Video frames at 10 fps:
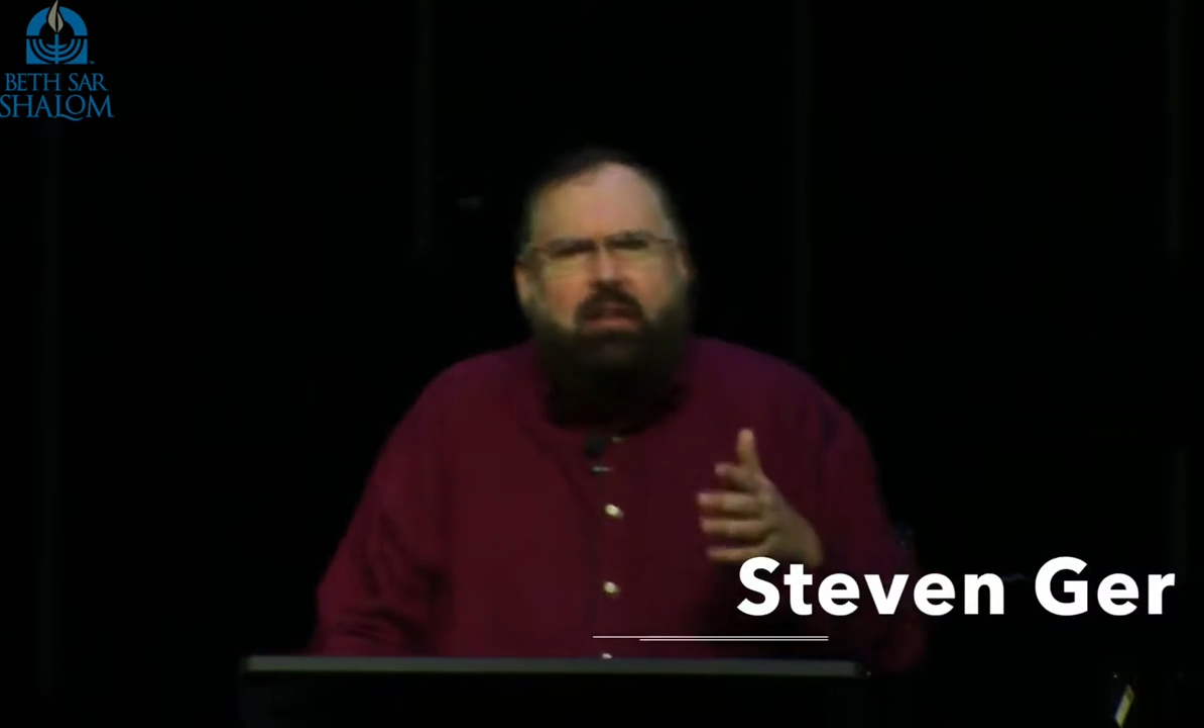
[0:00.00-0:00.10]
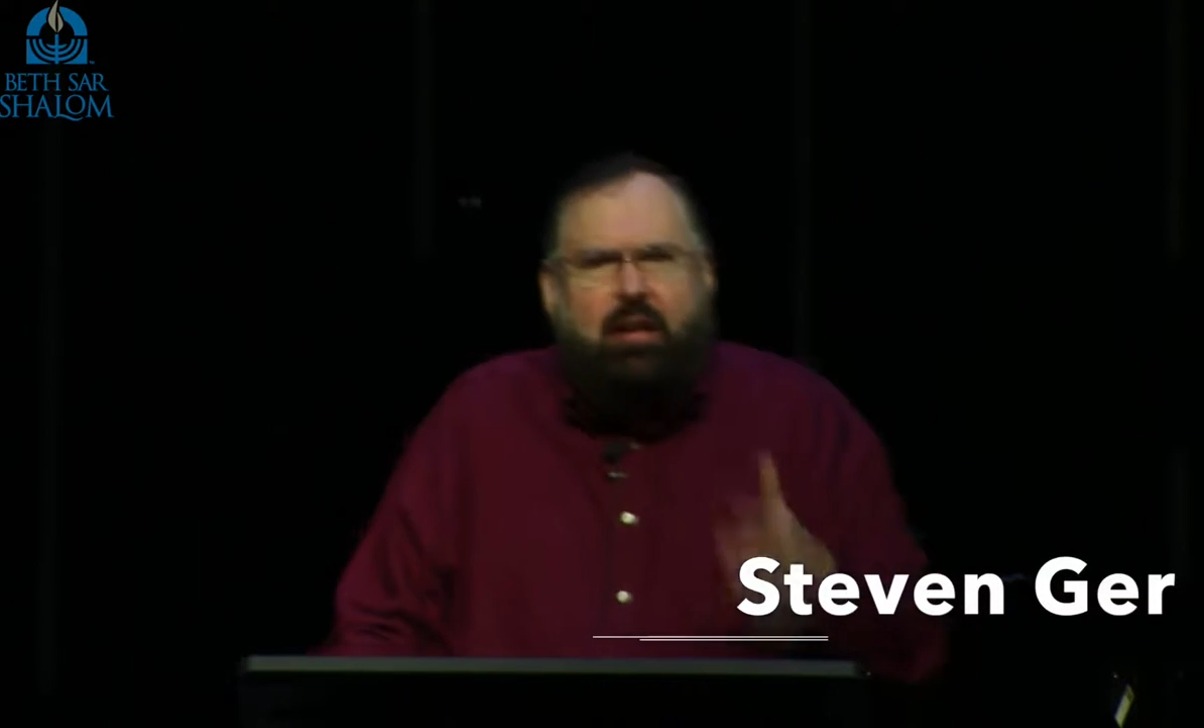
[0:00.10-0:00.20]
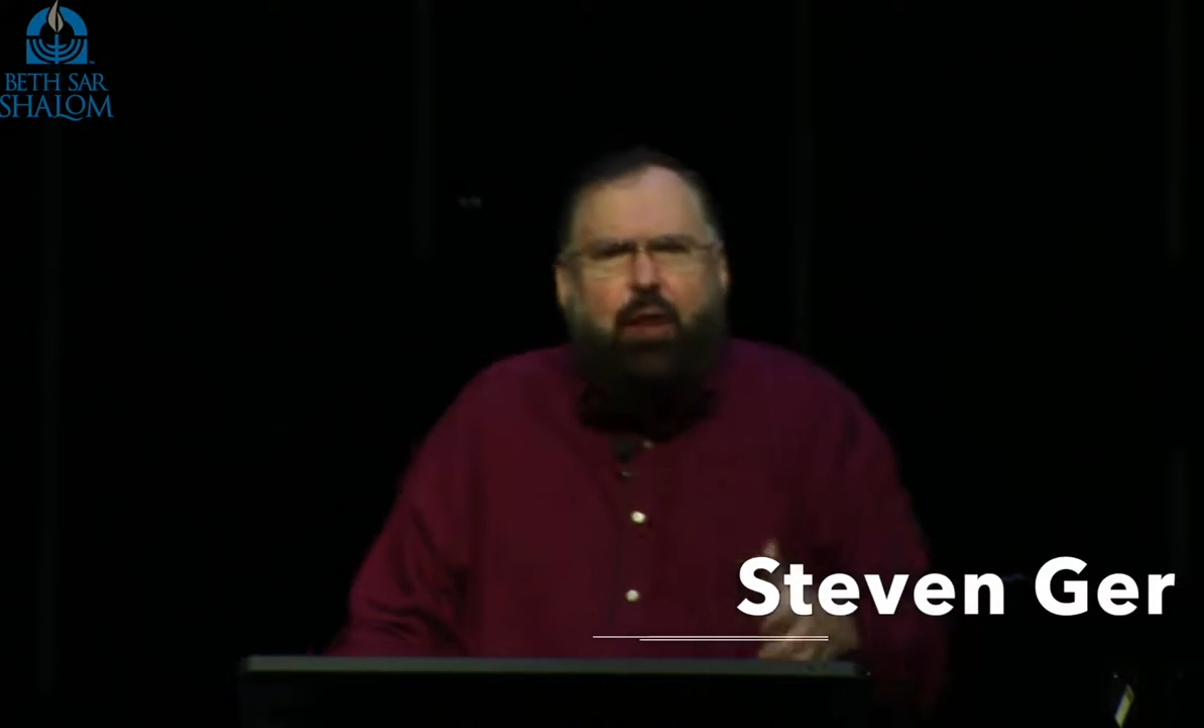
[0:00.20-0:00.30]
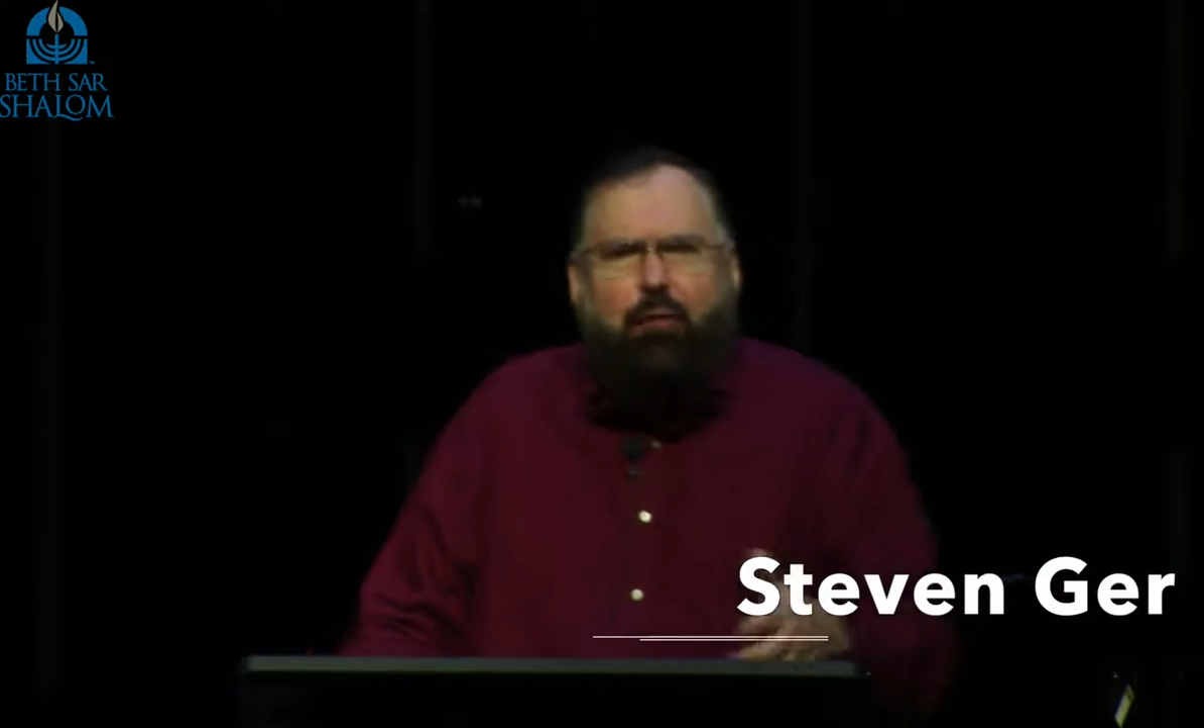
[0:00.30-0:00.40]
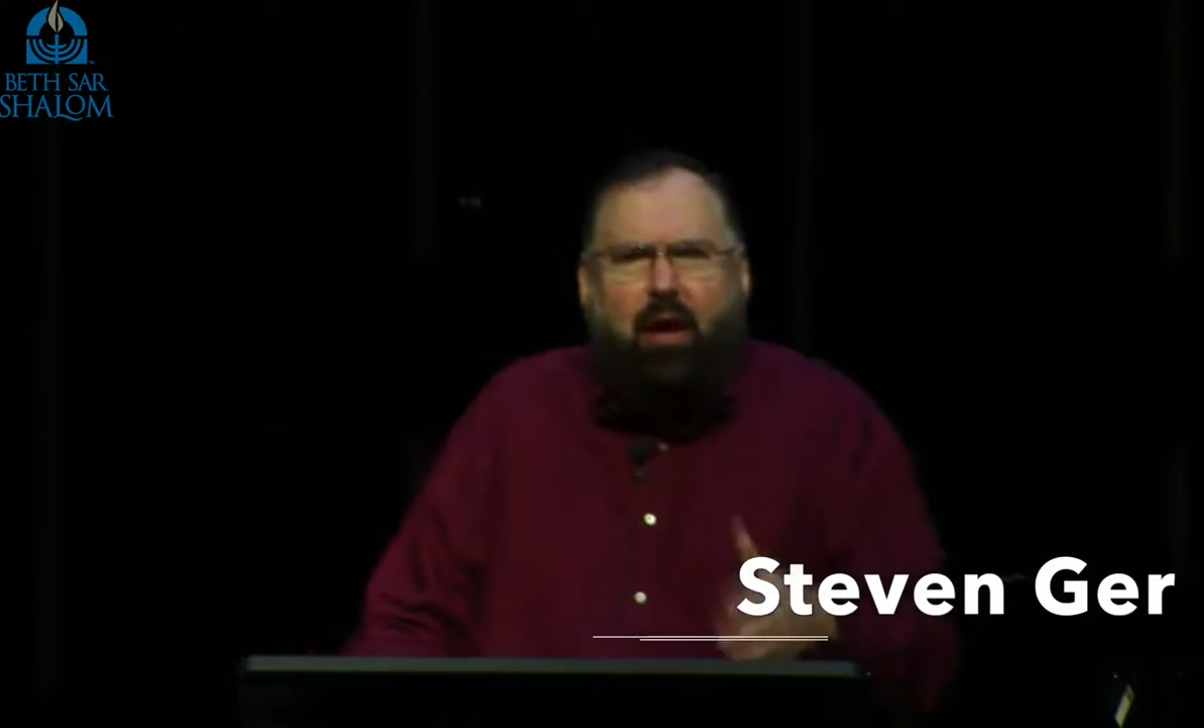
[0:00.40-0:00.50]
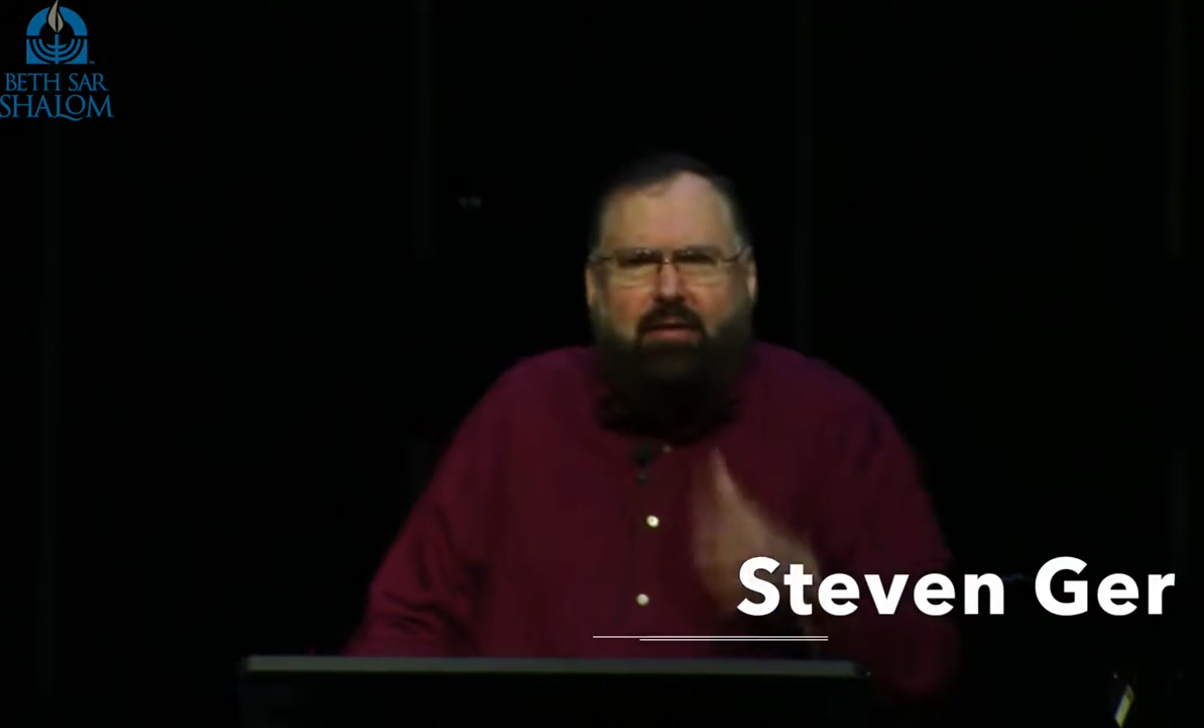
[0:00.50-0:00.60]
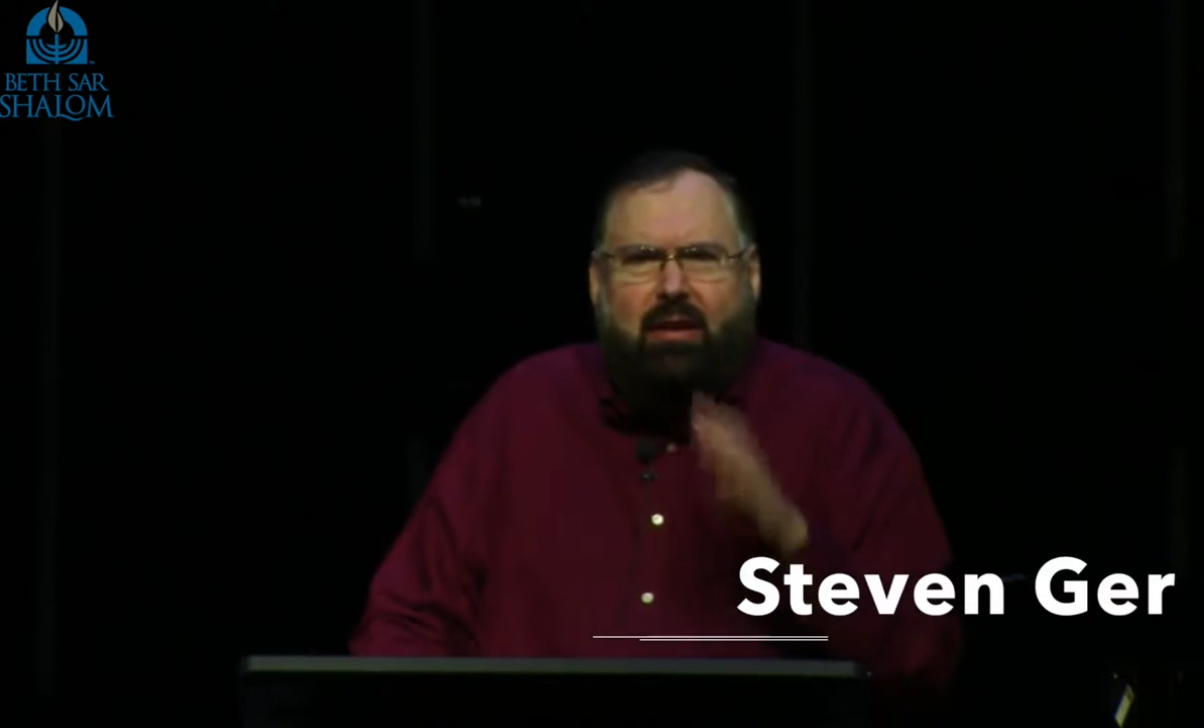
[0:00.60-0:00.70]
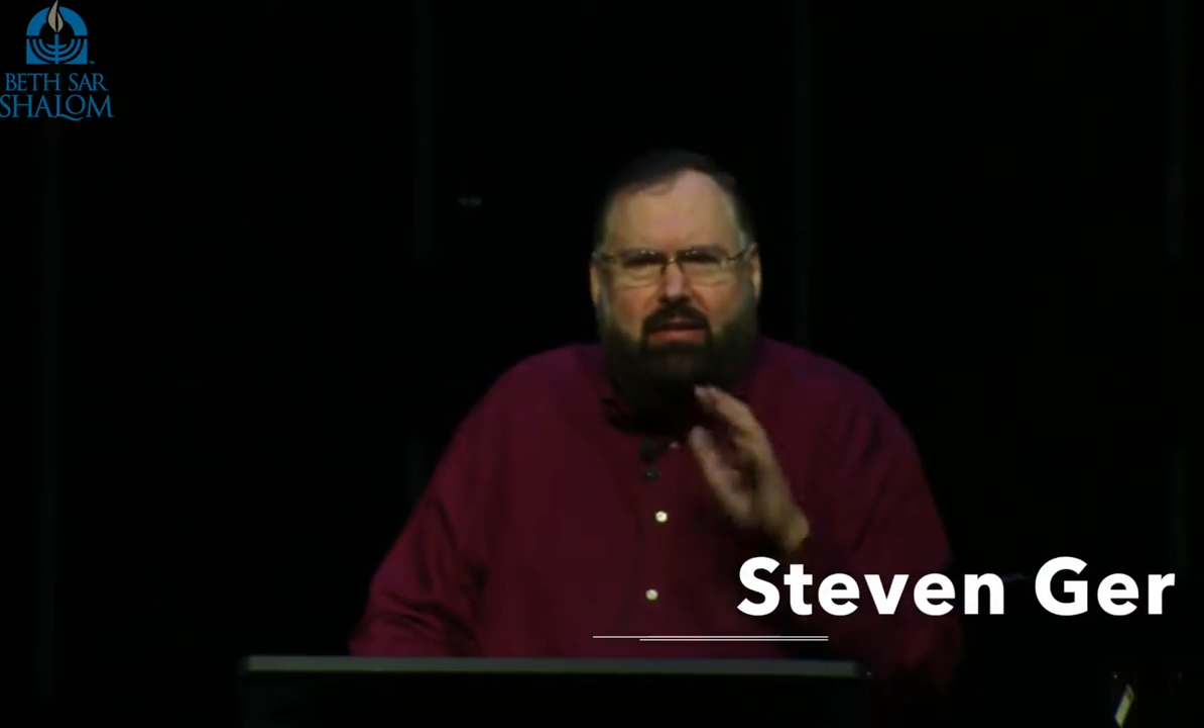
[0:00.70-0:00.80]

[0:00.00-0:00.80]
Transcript: give us